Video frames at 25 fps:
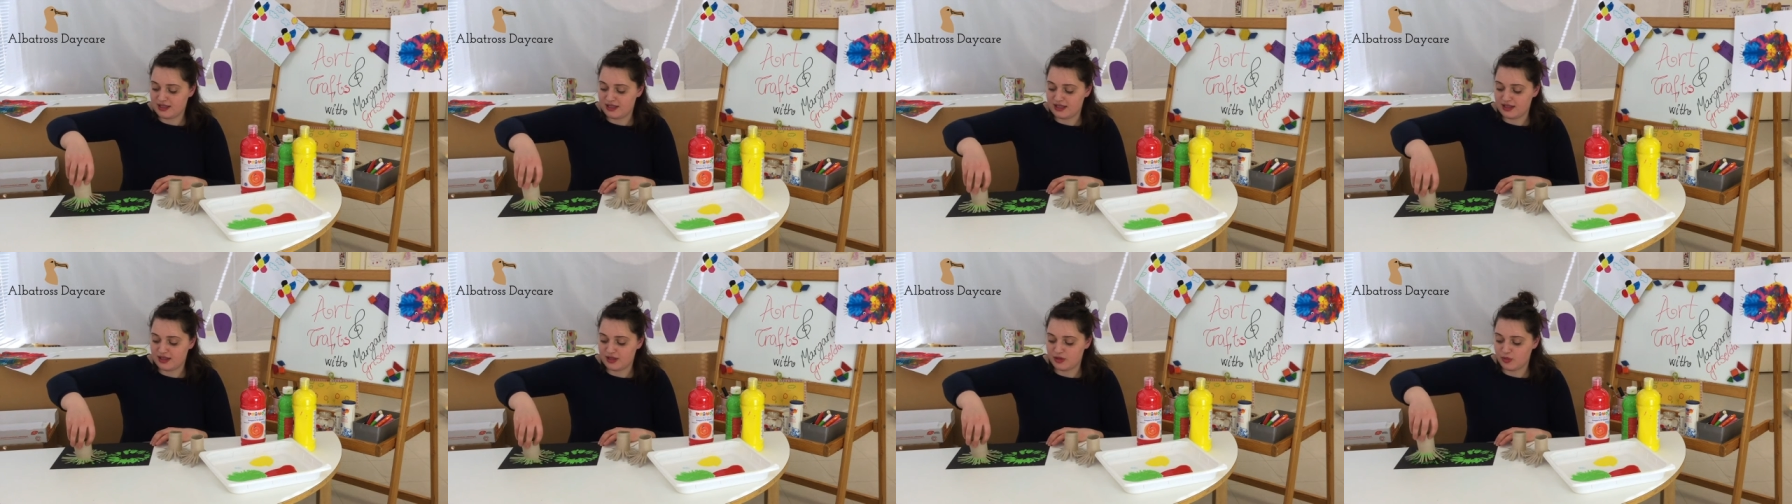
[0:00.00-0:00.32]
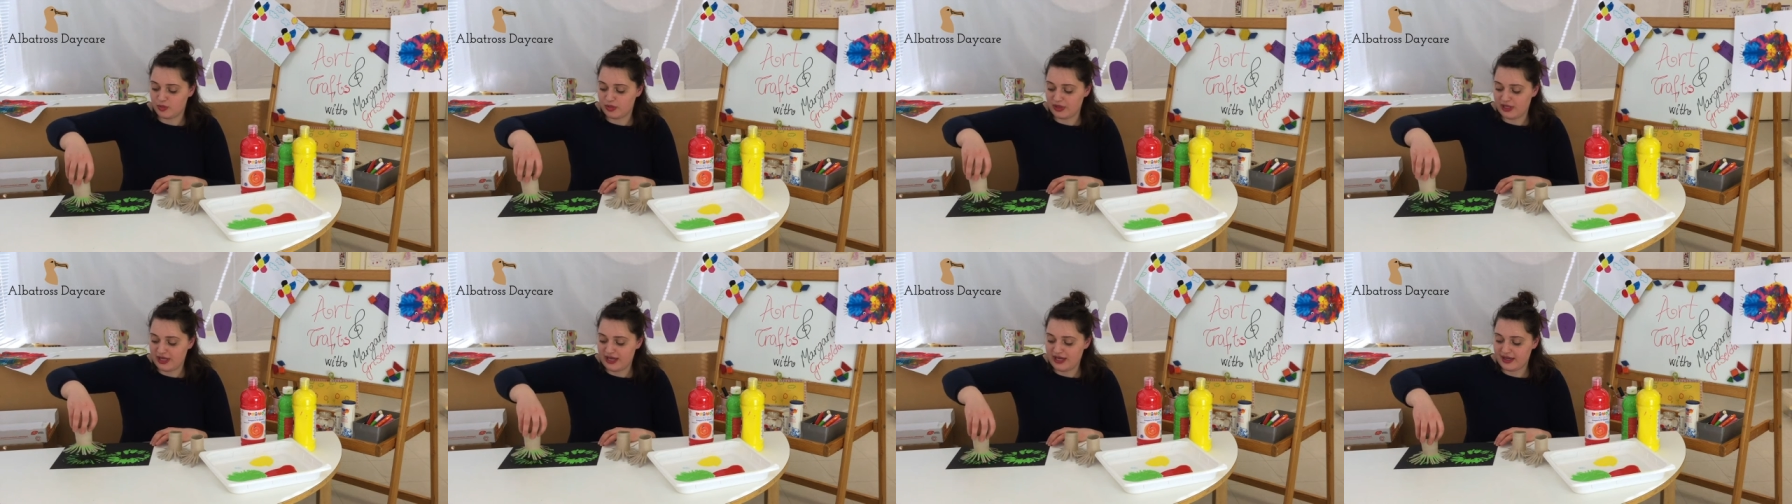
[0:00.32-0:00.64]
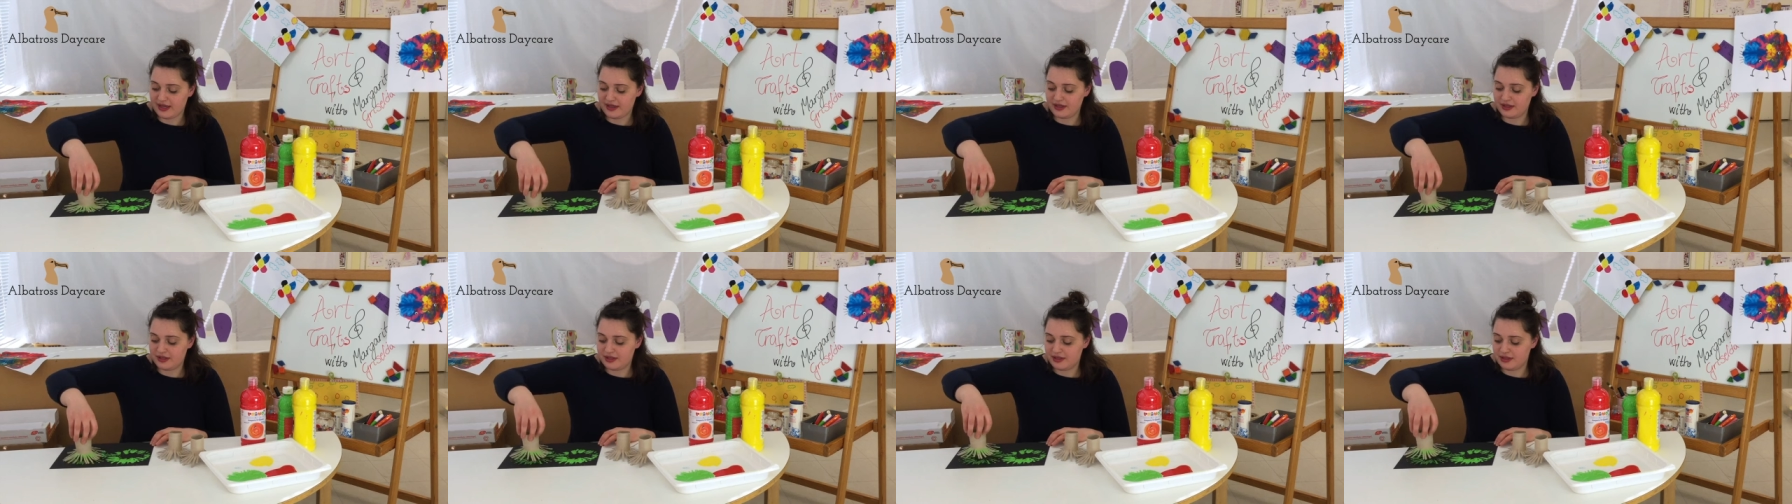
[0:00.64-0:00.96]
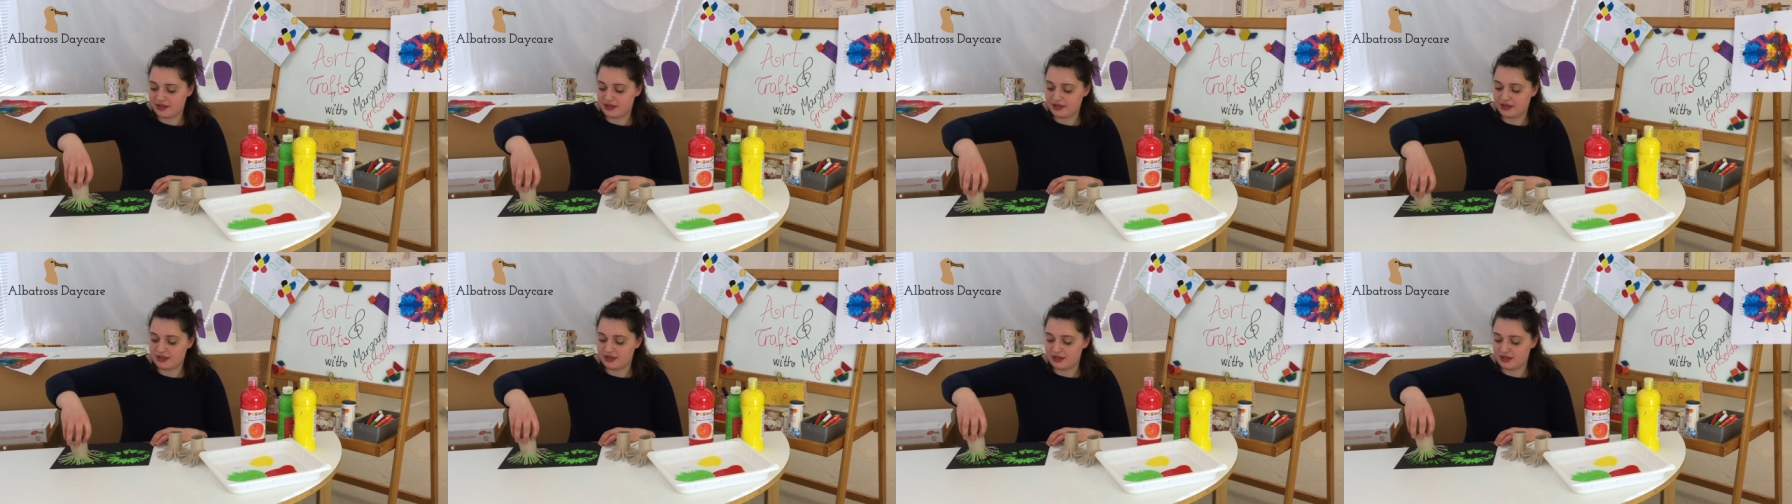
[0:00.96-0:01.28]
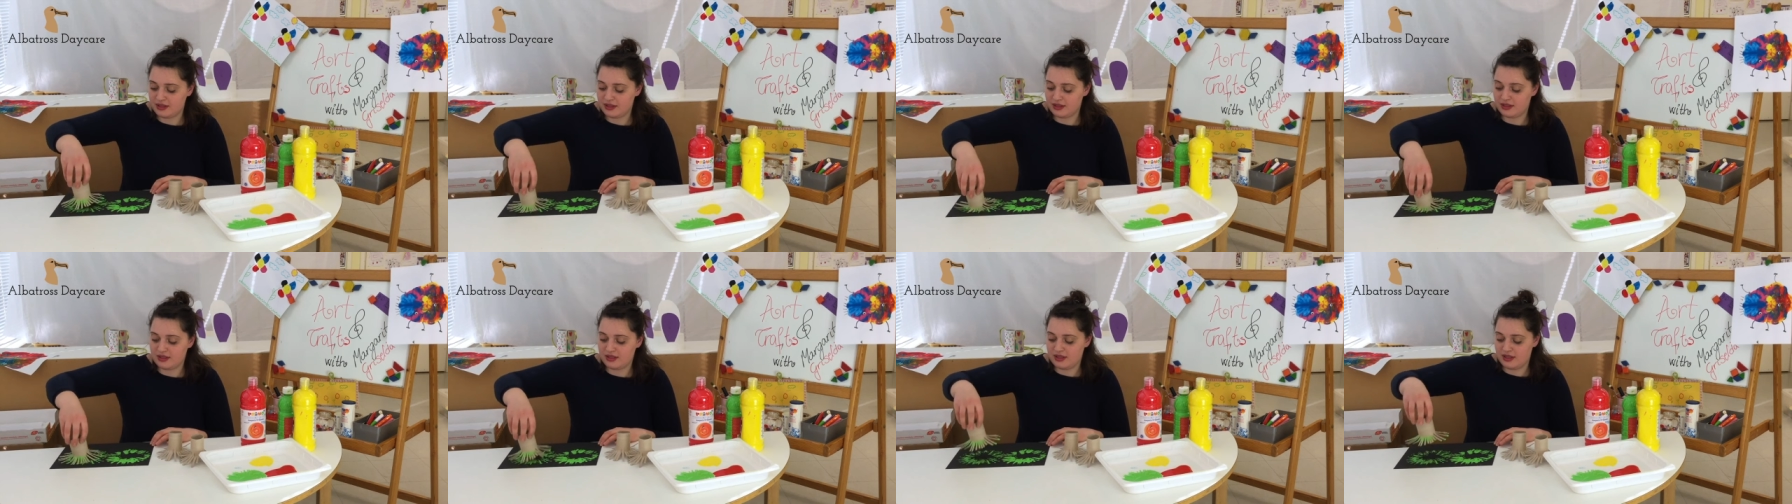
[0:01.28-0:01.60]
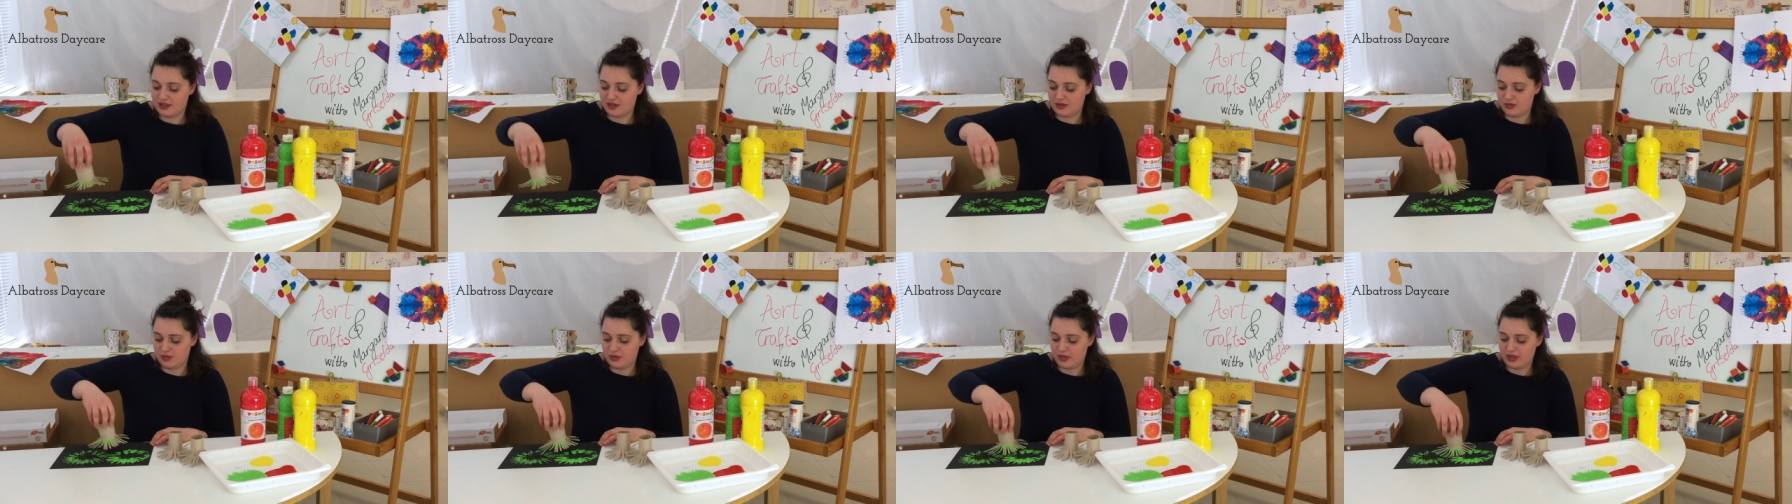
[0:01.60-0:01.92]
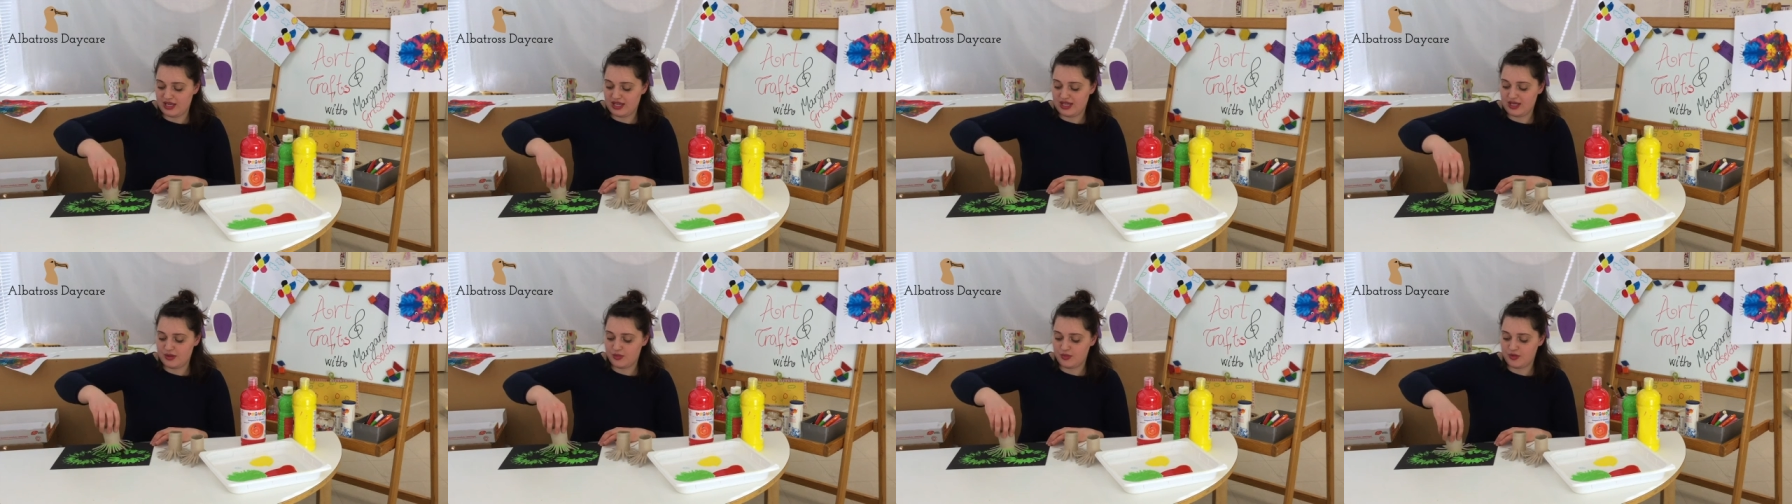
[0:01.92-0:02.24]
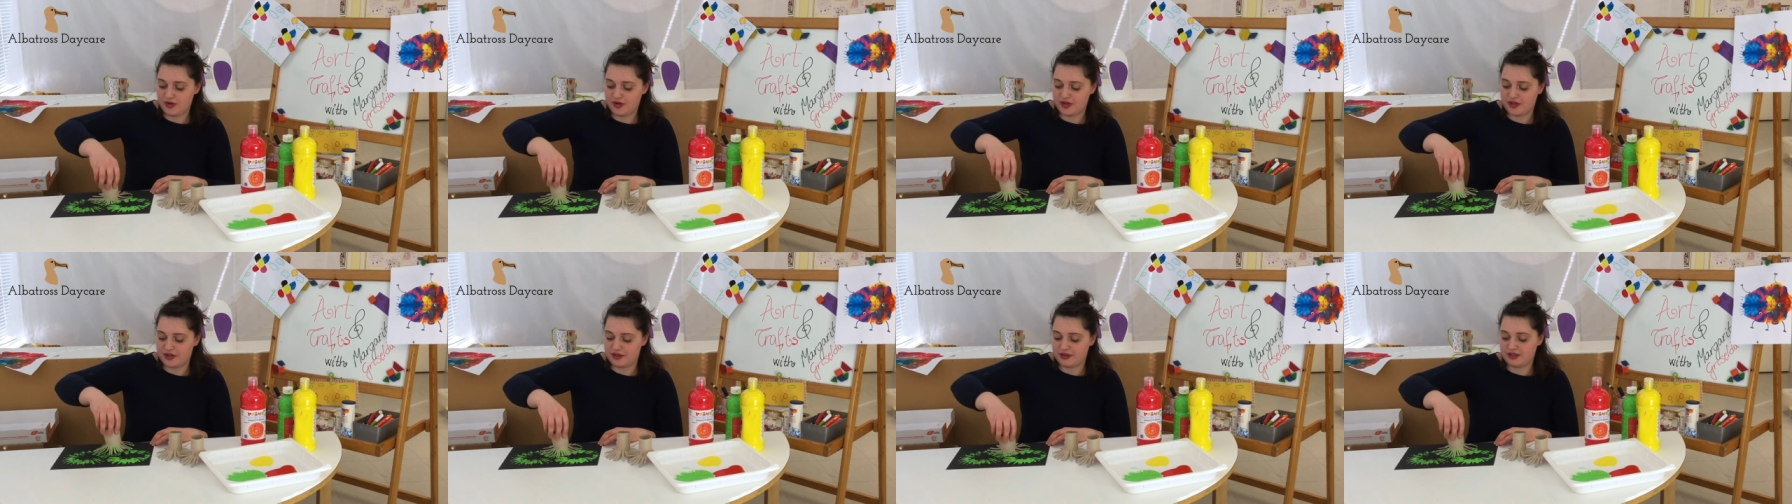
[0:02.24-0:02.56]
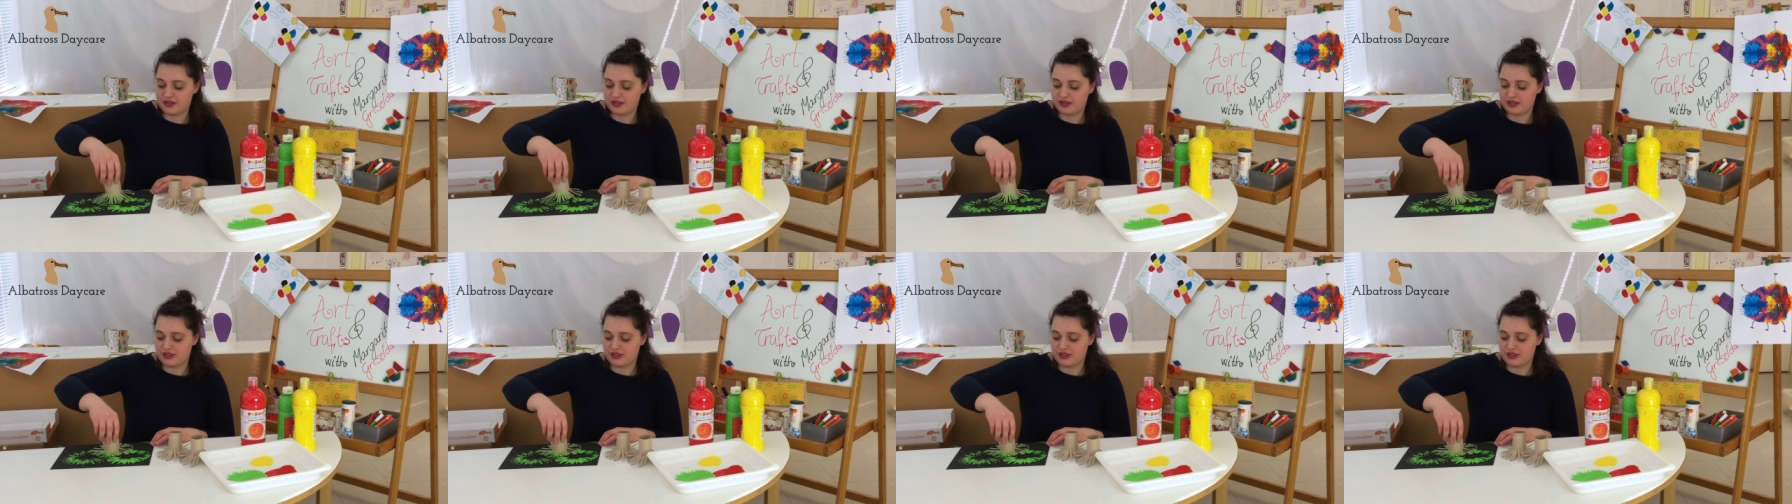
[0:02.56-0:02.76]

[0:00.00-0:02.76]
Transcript: in the black paper.